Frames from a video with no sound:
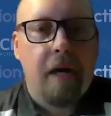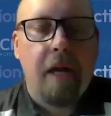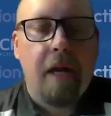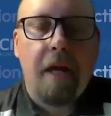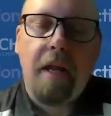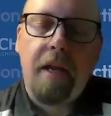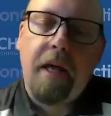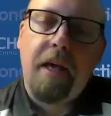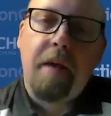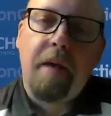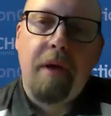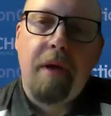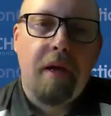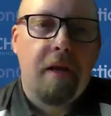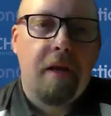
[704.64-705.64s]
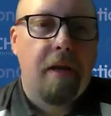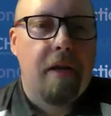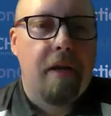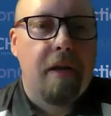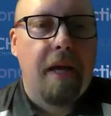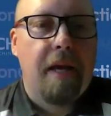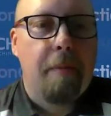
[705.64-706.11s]
And
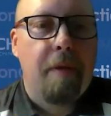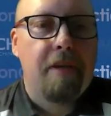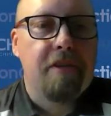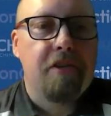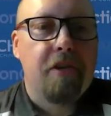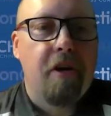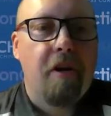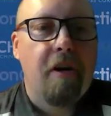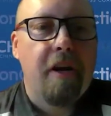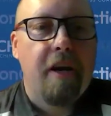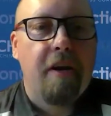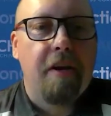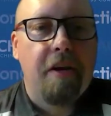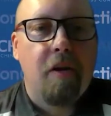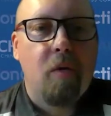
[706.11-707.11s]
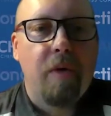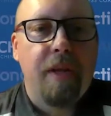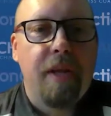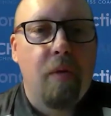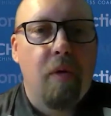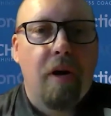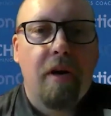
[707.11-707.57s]
like you mentioned earlier, when
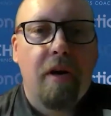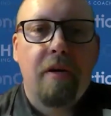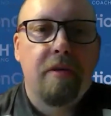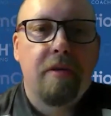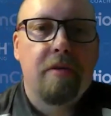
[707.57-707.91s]
you work